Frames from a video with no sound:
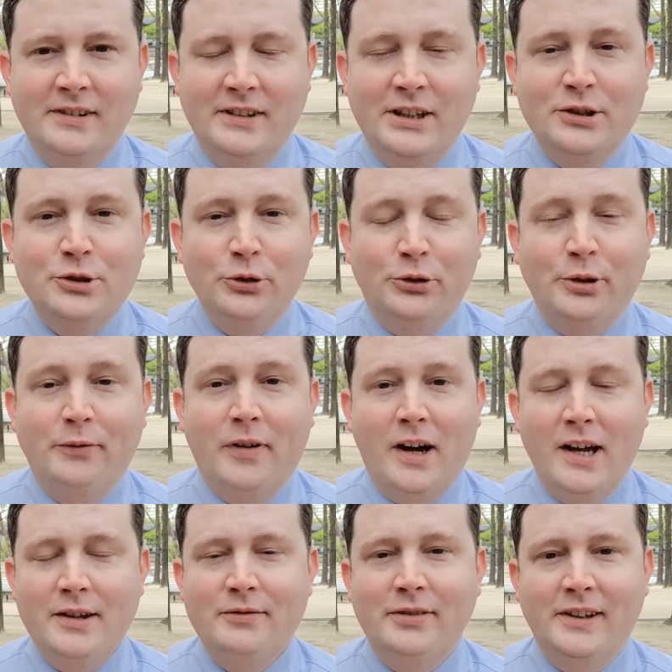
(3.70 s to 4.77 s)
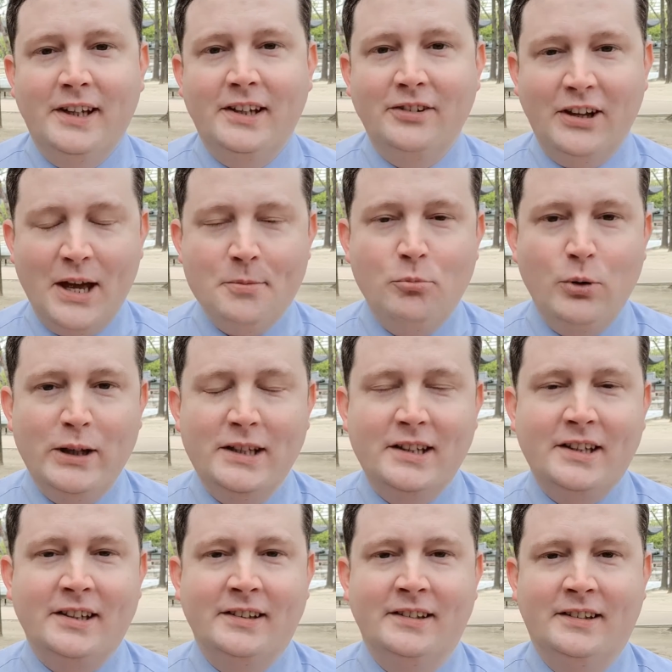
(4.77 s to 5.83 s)
Did you survive exam
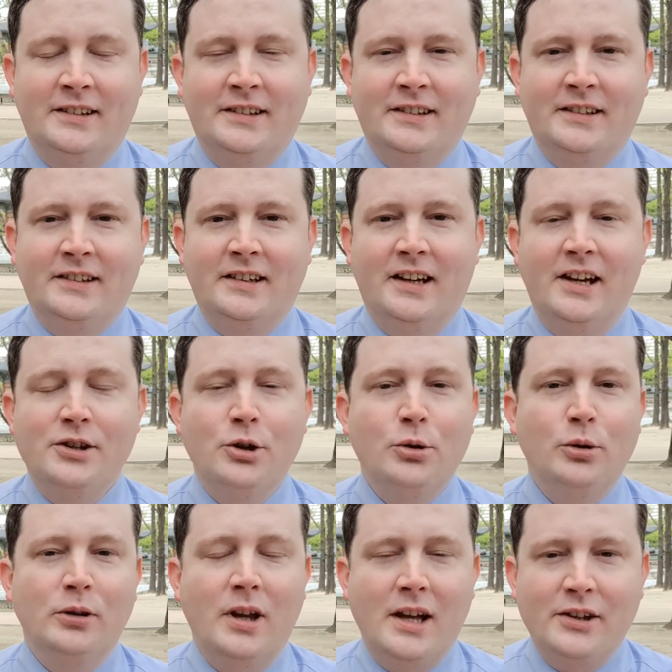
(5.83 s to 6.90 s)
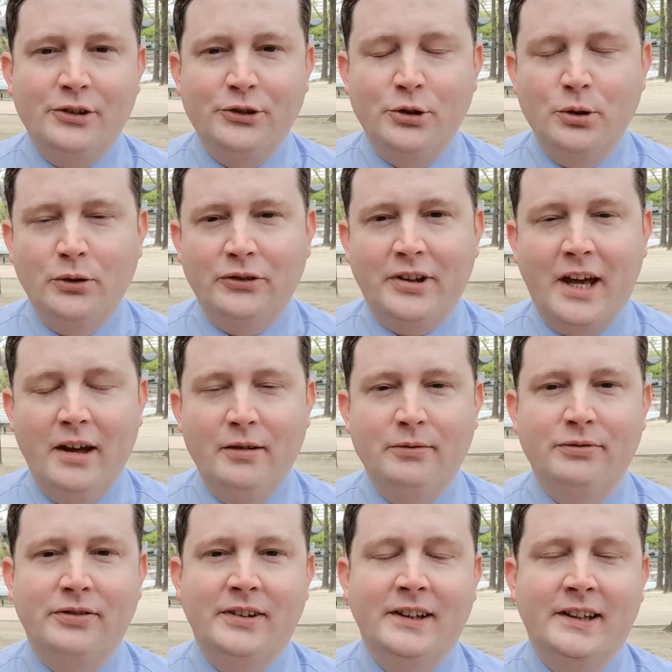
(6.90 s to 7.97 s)
week? I know a lot of students have
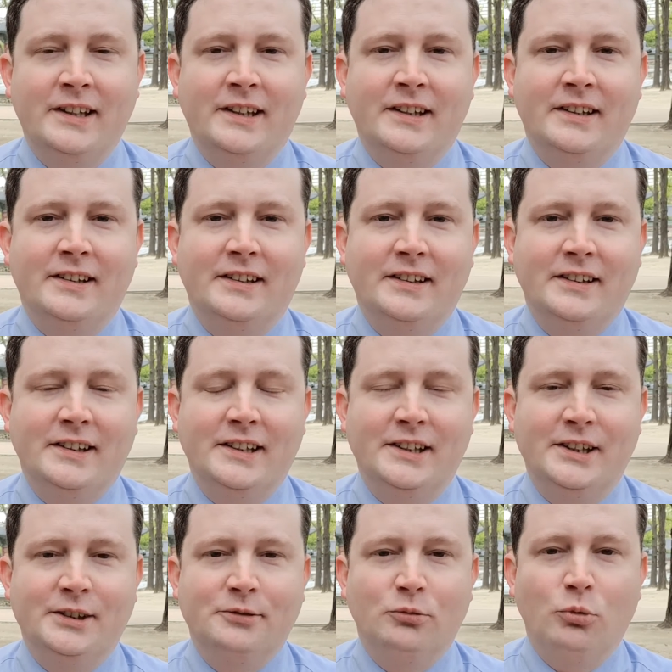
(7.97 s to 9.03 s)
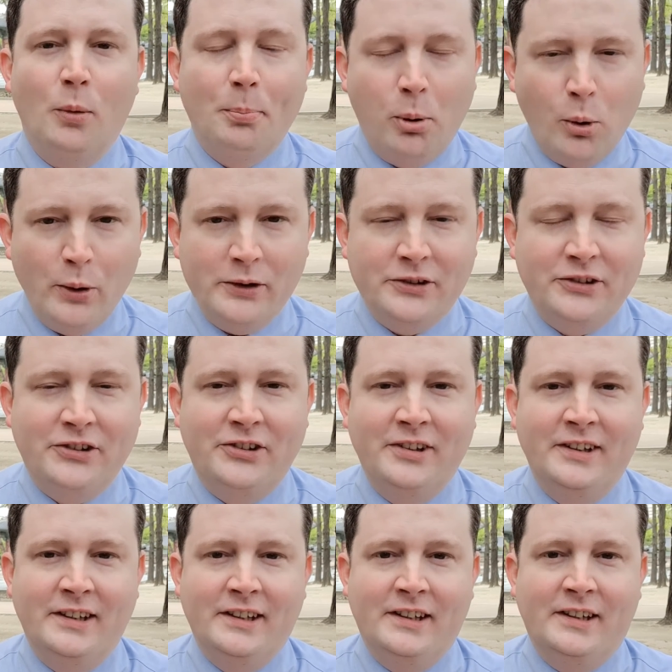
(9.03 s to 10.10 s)
reports
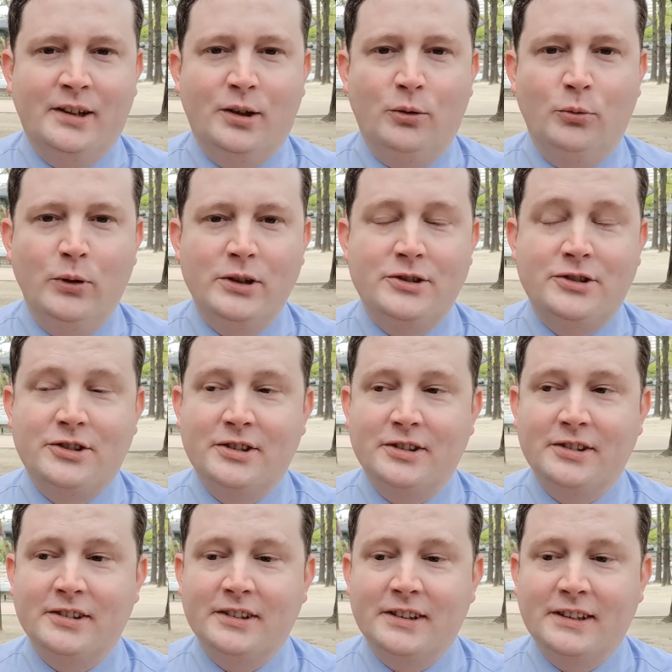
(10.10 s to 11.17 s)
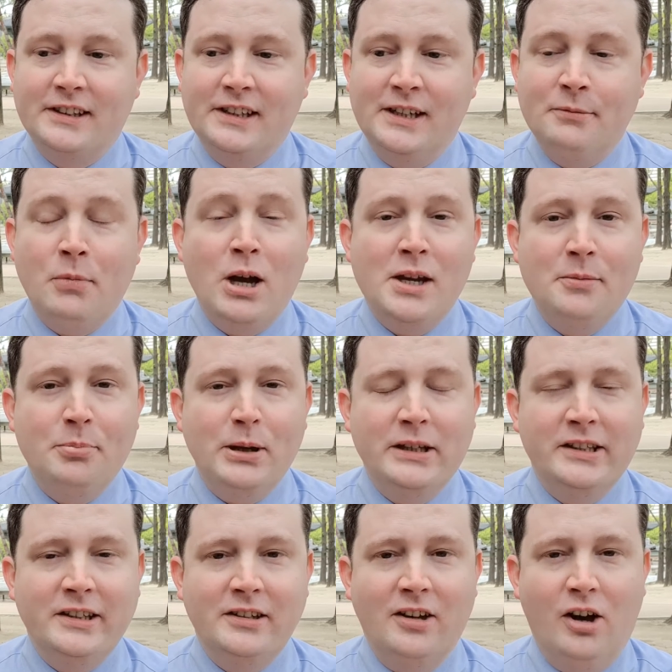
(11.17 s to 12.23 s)
which, in my
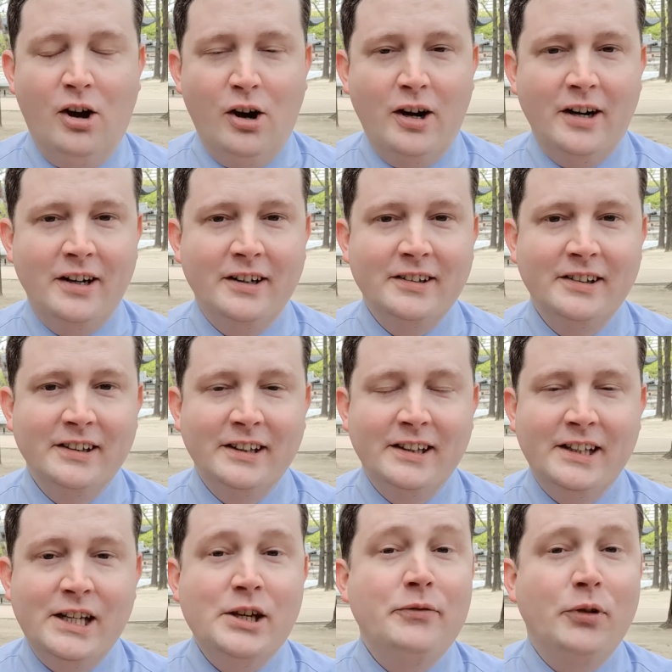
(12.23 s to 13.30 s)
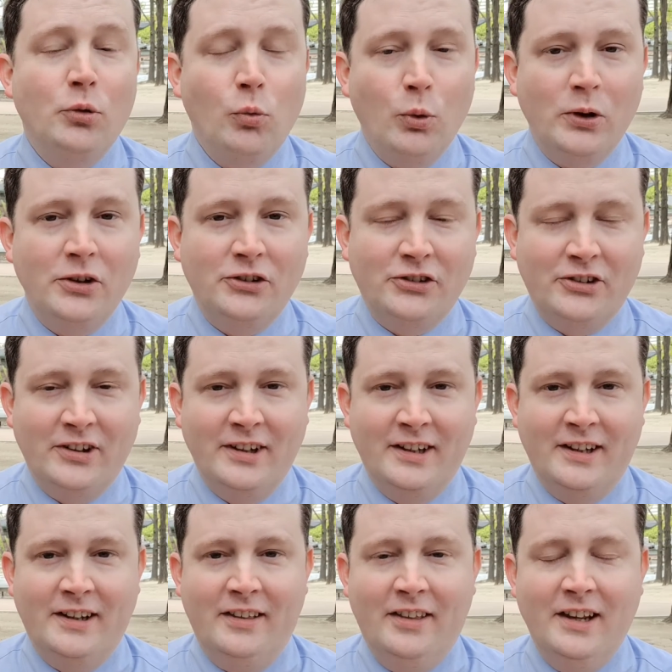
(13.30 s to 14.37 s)
opinion, are even worse
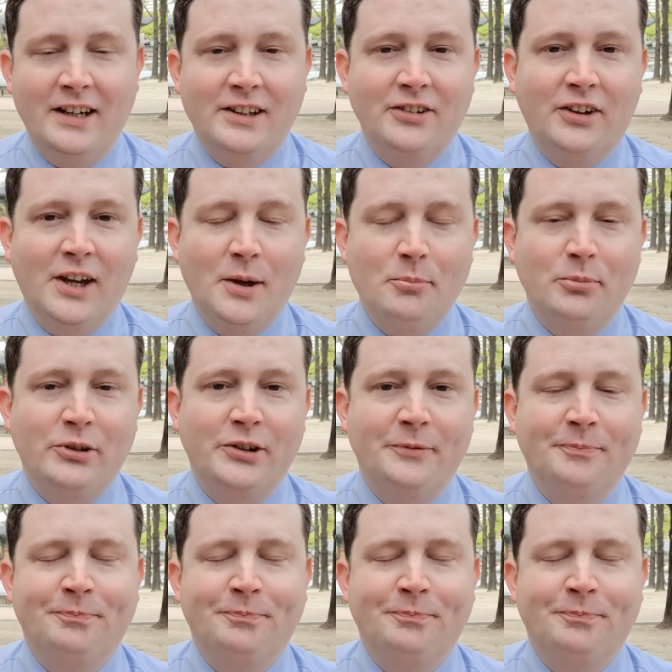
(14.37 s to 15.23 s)
than exams.